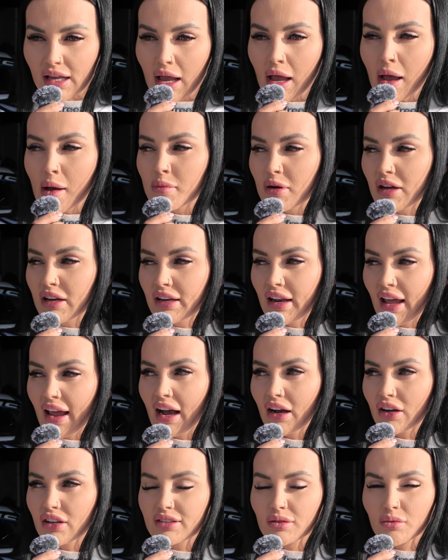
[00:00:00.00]
But
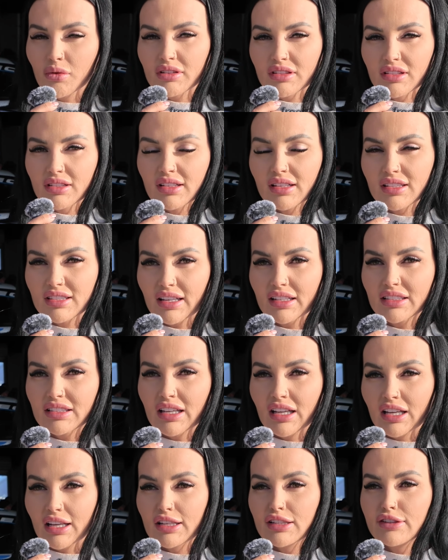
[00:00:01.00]
now, because I wasn't
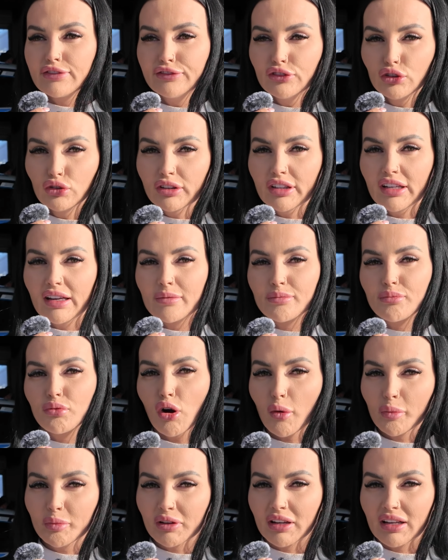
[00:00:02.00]
selecting gears fully and
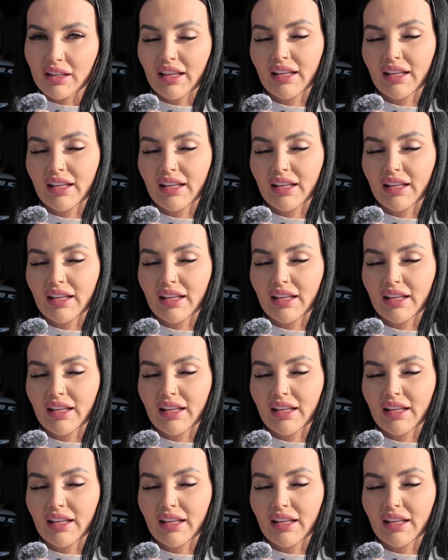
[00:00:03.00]
properly,